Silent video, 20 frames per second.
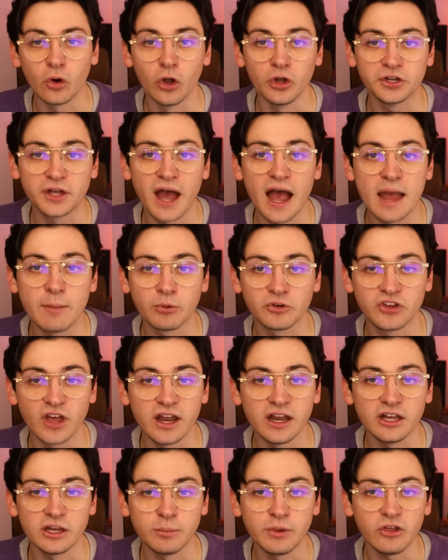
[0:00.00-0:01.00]
old guy
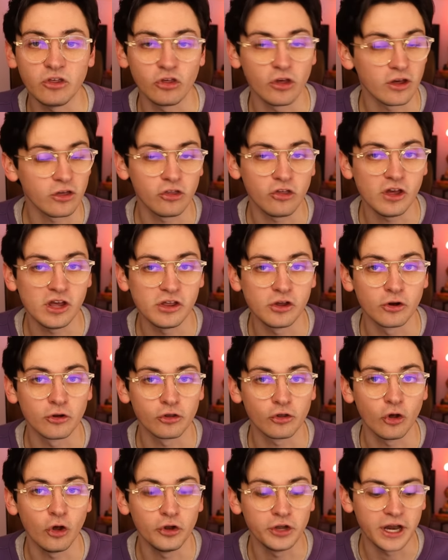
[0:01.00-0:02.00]
pretending to be sixteen
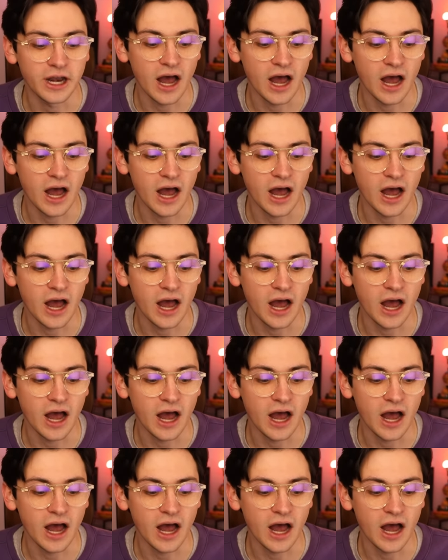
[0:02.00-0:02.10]
years old.